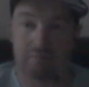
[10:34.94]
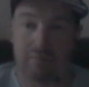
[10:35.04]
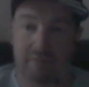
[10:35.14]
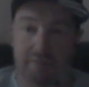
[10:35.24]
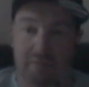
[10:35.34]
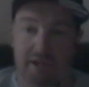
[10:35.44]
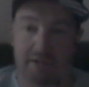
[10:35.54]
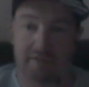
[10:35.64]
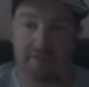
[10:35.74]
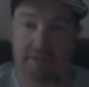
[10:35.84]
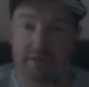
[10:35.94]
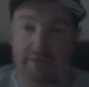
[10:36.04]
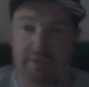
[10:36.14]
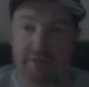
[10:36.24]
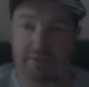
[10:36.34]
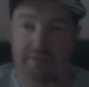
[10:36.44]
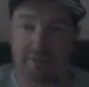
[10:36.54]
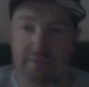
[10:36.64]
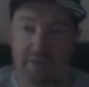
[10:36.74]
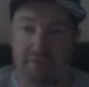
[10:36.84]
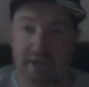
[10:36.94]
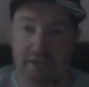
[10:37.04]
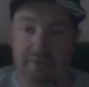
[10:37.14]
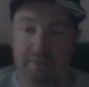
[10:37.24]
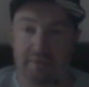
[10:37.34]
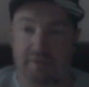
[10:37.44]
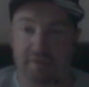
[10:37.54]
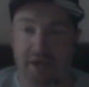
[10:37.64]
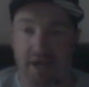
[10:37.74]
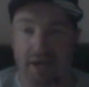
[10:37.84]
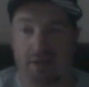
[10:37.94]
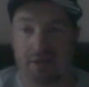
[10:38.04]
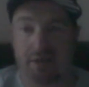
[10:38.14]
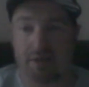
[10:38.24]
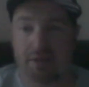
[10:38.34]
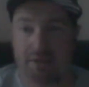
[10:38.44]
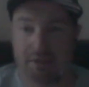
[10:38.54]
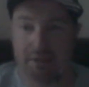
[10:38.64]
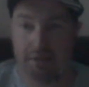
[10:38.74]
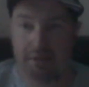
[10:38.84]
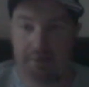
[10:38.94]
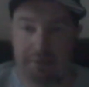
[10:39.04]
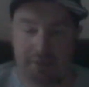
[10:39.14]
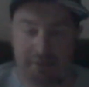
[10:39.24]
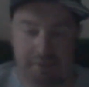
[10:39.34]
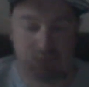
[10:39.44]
have a bit of X factor, a bit of something about them, a bit of spark. But